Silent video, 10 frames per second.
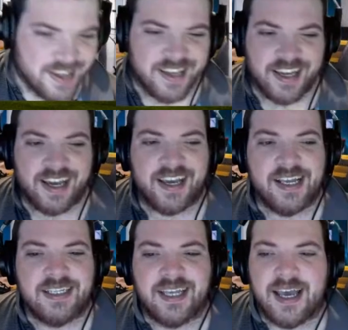Yeah,
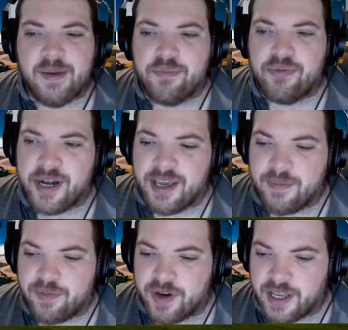it's
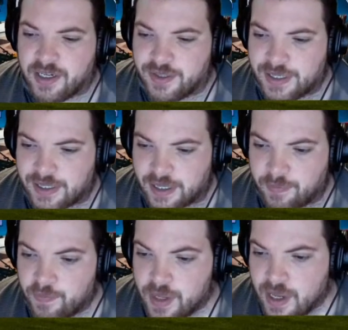pretty interesting.
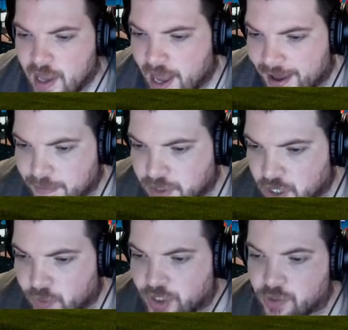
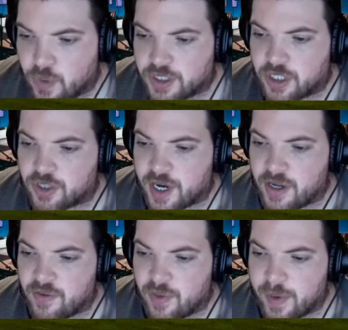So we should watch the
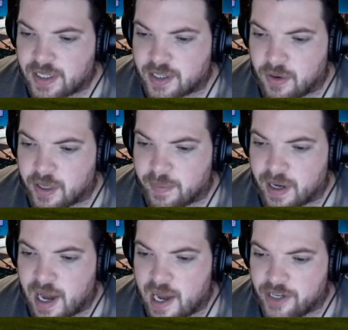training of the best goalkeeper
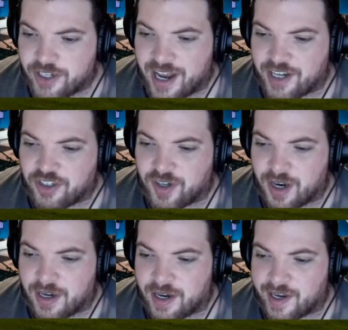like legend
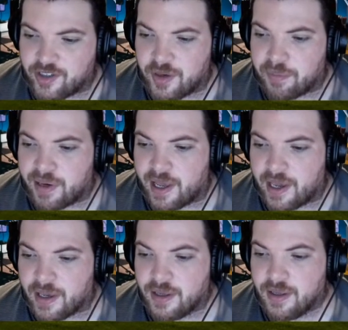Adrian, and Adrian play